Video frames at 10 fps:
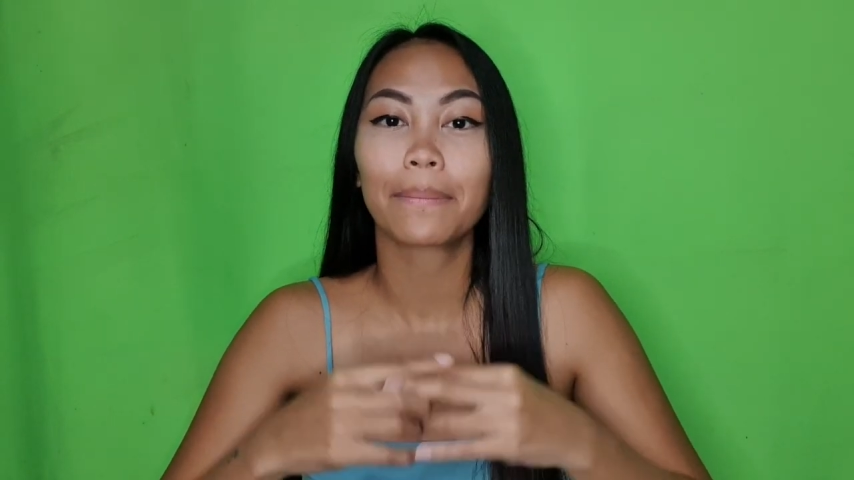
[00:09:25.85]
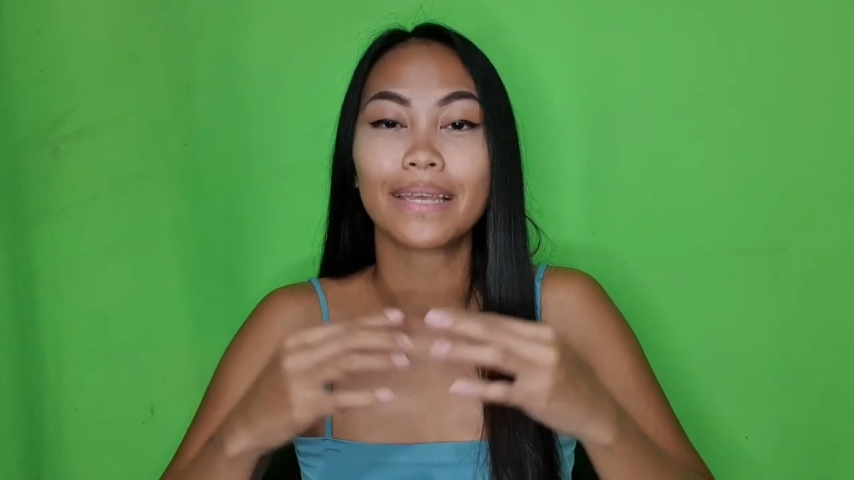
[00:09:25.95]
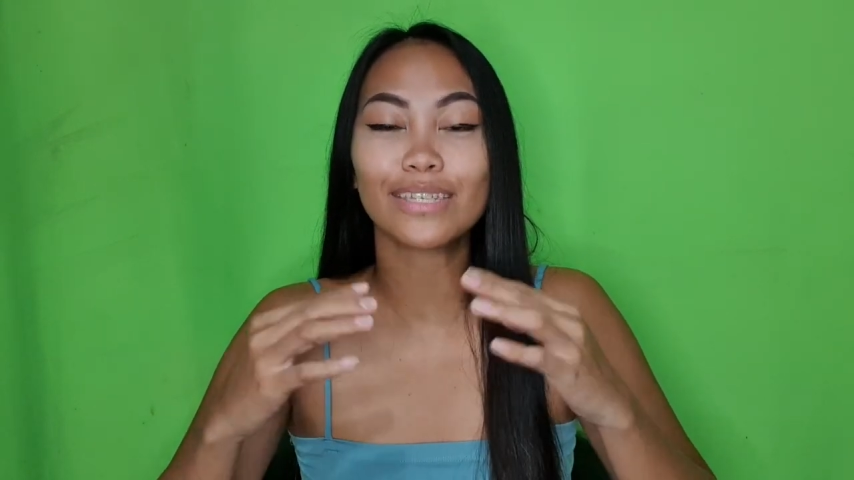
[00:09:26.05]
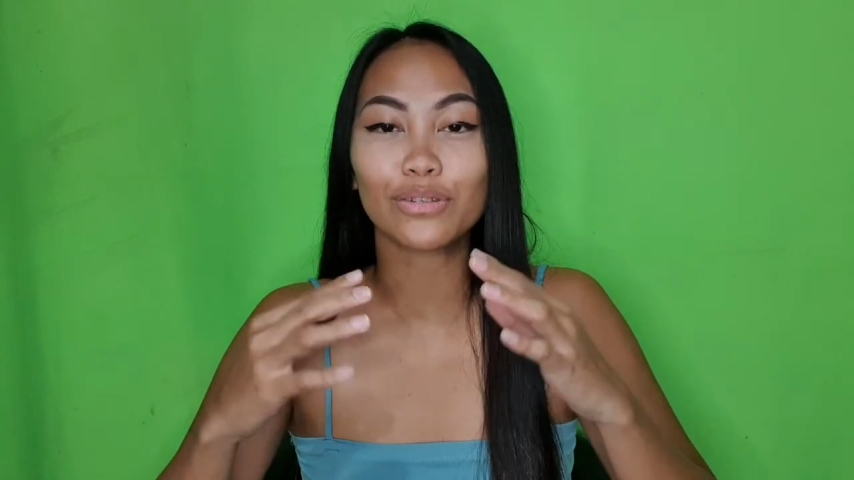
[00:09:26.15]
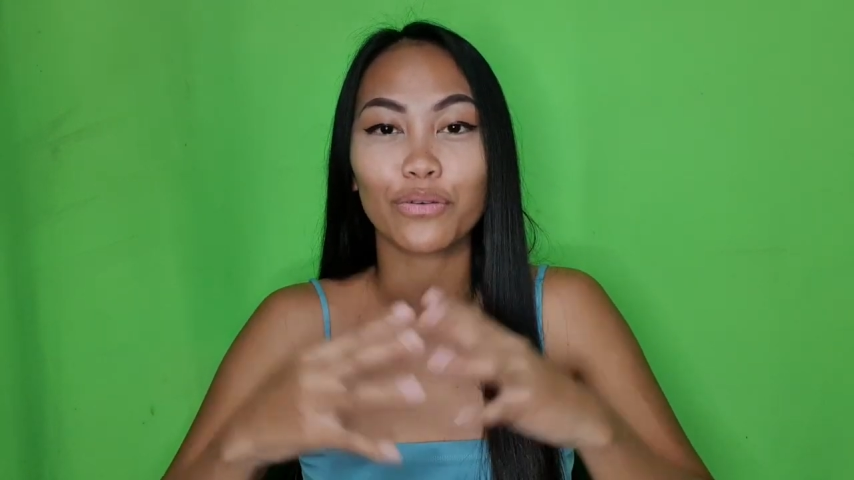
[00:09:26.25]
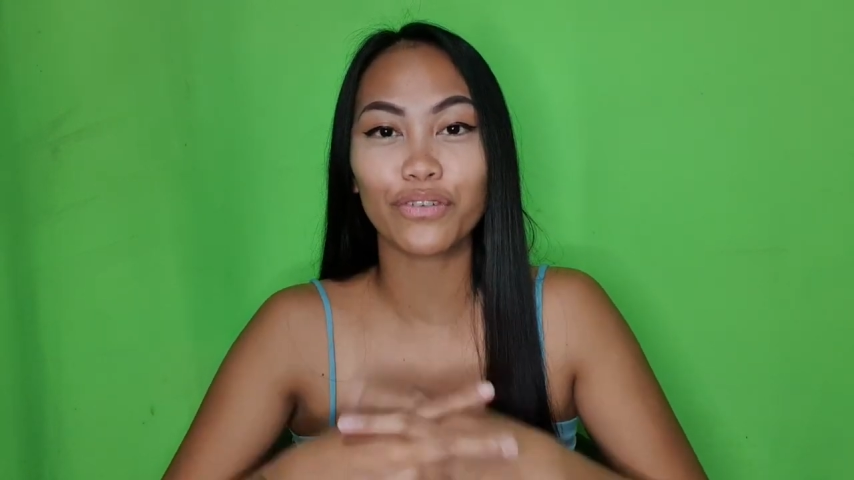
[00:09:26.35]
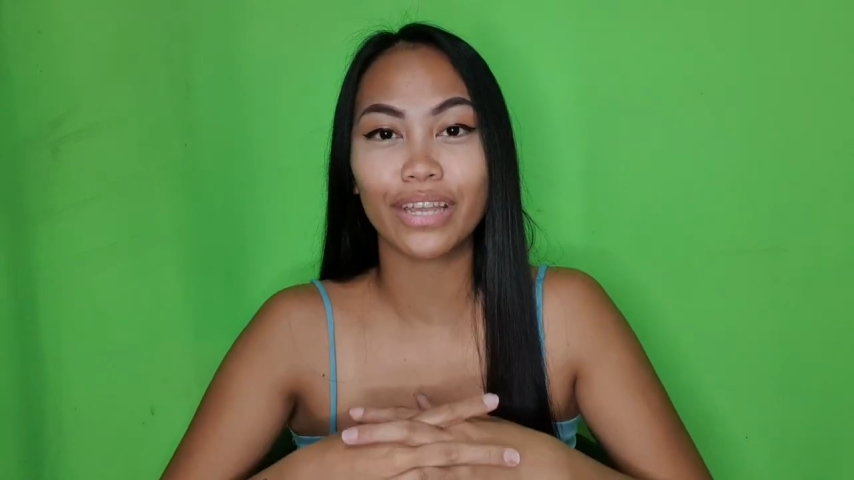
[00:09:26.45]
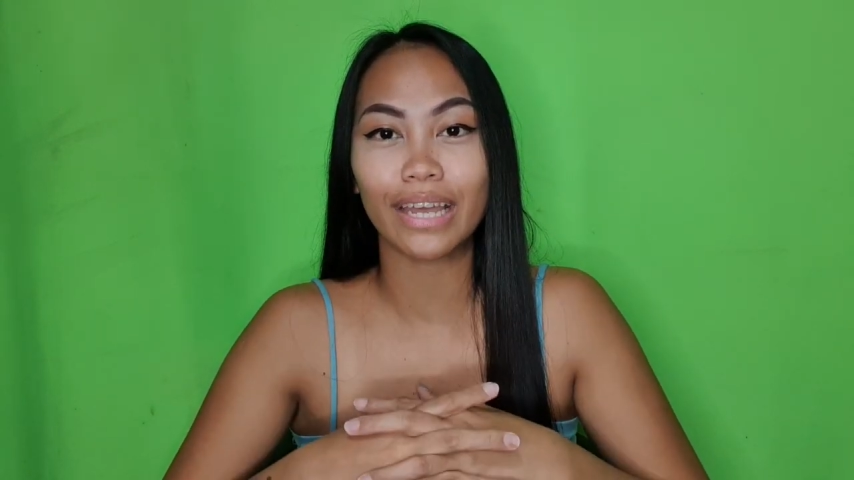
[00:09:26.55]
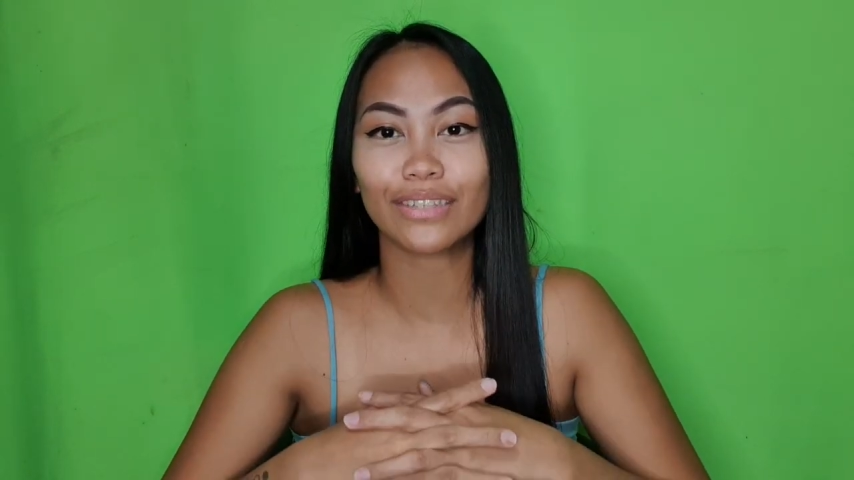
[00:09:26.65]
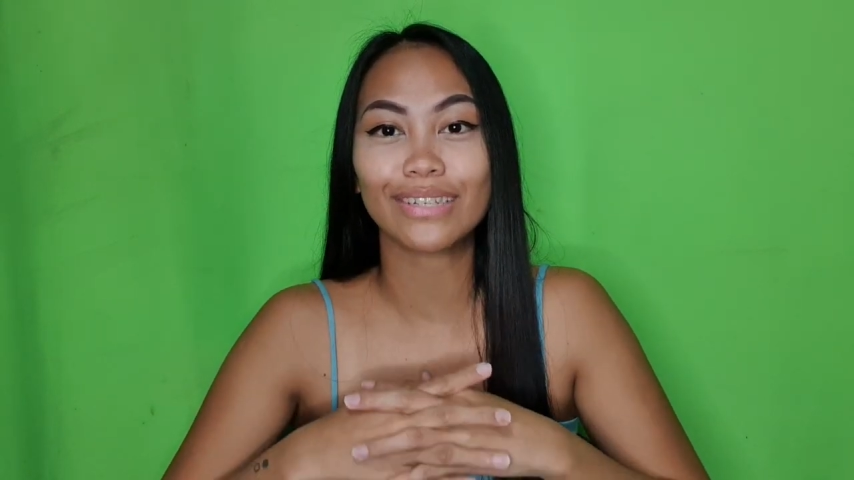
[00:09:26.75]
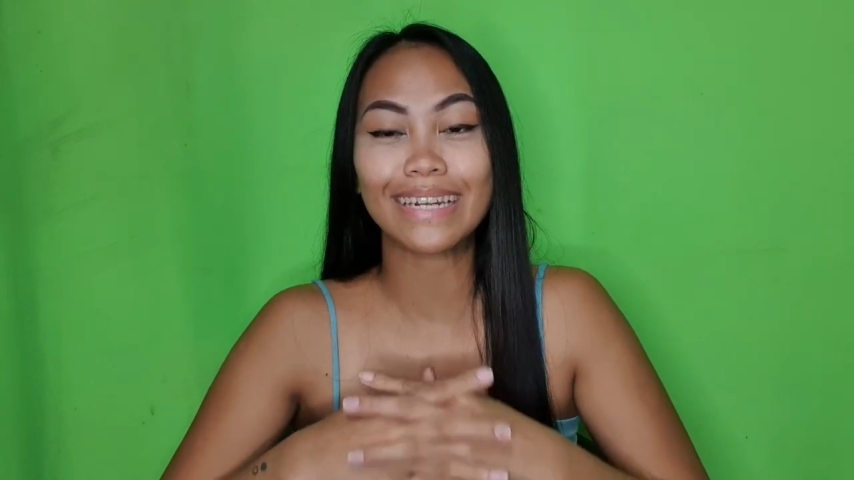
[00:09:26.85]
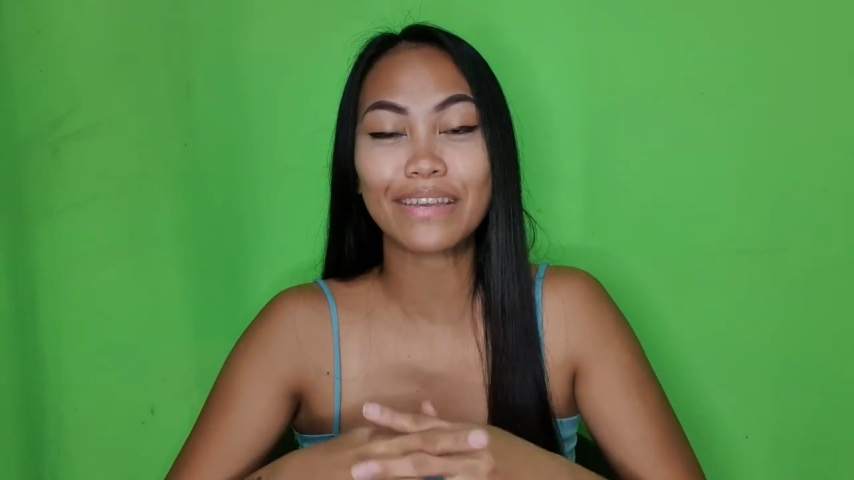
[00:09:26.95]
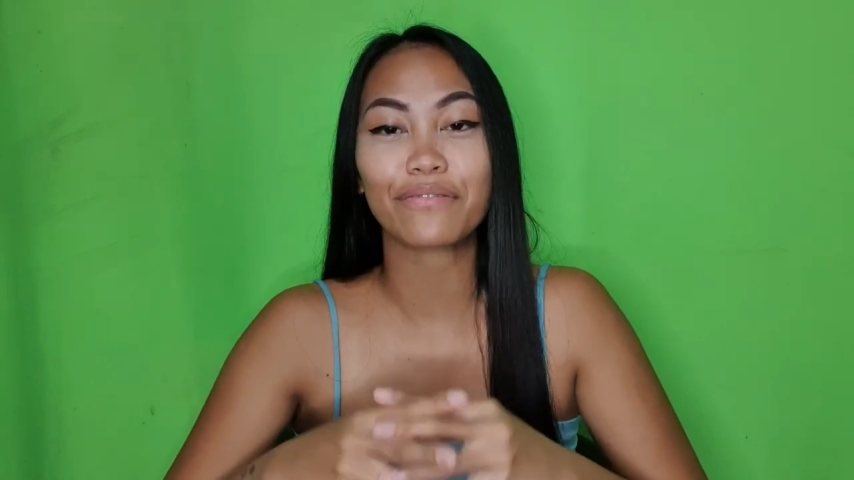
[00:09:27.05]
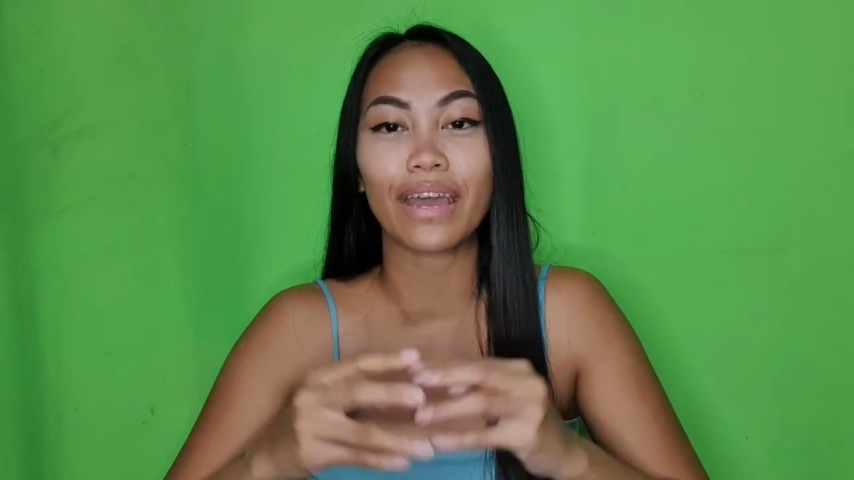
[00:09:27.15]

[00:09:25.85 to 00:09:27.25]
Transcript: Please don't forget to leave